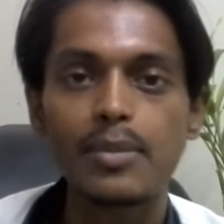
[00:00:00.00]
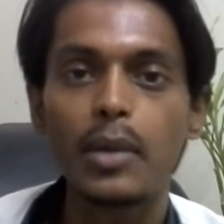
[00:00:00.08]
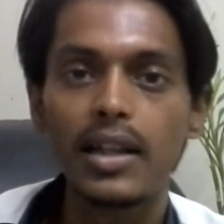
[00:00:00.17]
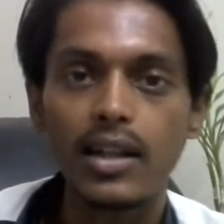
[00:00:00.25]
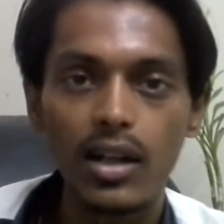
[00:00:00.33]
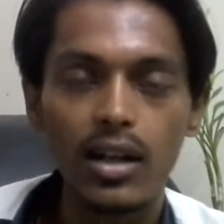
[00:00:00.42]

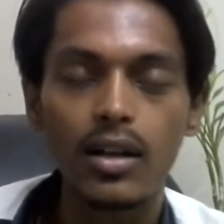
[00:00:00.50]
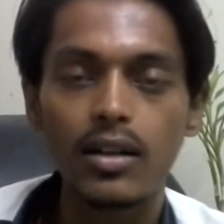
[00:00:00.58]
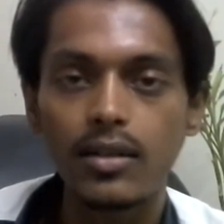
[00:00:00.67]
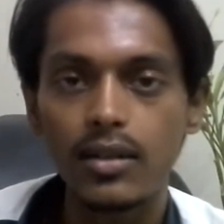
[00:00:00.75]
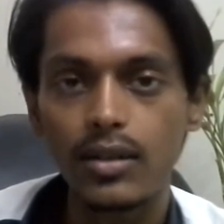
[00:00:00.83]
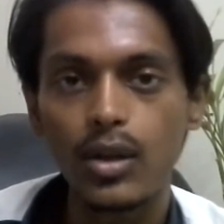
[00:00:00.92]
by the
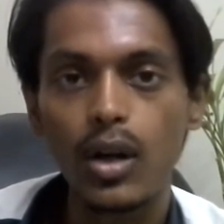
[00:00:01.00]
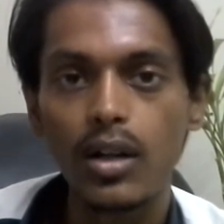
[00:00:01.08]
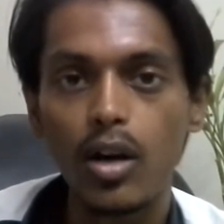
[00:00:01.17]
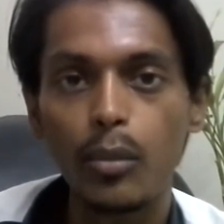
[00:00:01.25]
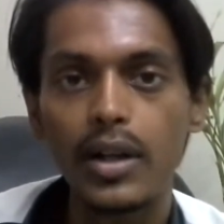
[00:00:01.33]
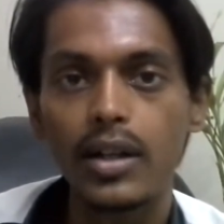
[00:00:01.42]

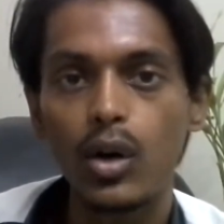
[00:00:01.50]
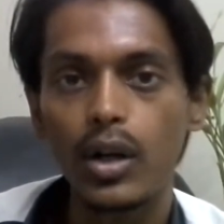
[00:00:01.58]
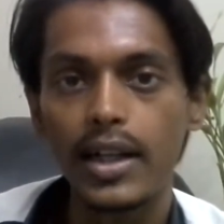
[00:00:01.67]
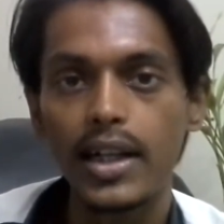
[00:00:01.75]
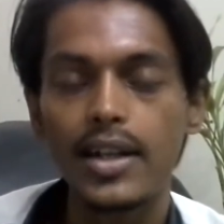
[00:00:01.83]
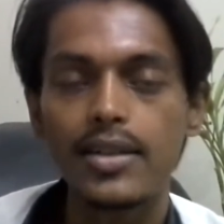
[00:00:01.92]
non-government
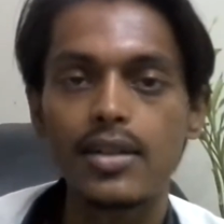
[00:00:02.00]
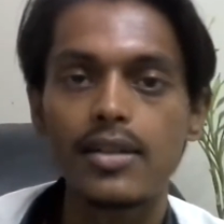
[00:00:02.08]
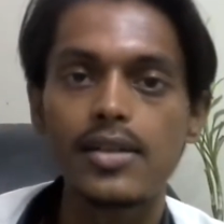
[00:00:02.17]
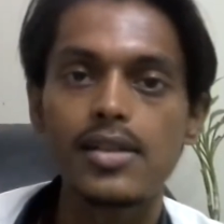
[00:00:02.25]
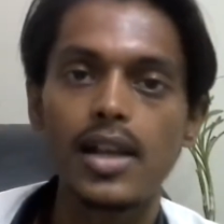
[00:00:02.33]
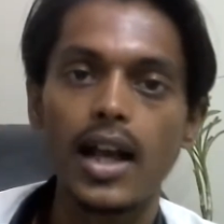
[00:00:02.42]

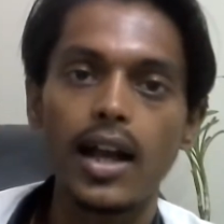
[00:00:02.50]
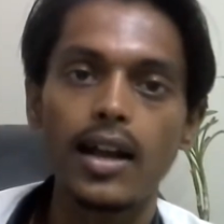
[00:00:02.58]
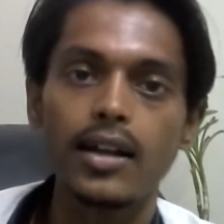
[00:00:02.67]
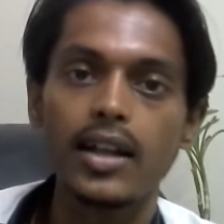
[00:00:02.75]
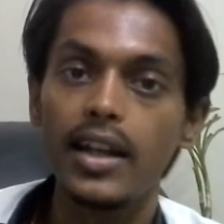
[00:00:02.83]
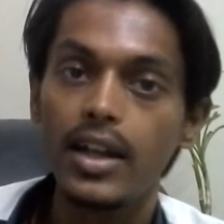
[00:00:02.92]
organizations
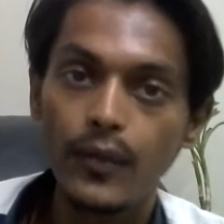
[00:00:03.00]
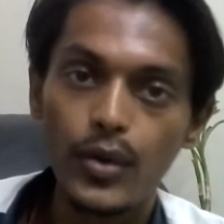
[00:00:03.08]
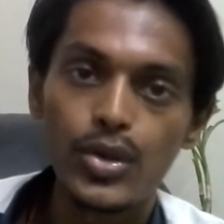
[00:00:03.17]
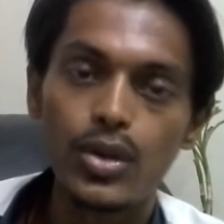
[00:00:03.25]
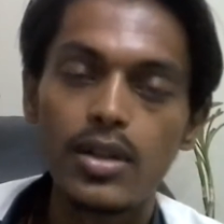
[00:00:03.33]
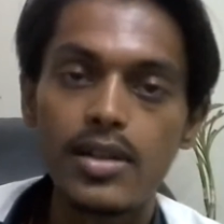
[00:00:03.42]
and
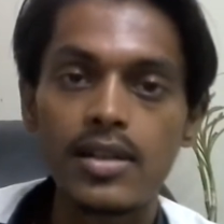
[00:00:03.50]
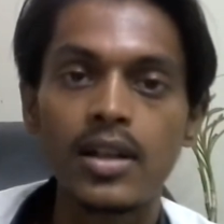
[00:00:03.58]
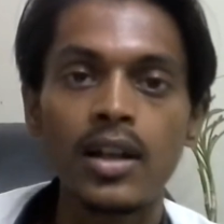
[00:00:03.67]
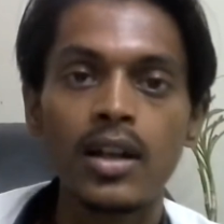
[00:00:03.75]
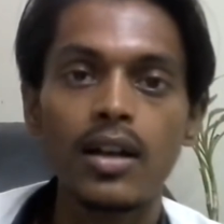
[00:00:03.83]
individuals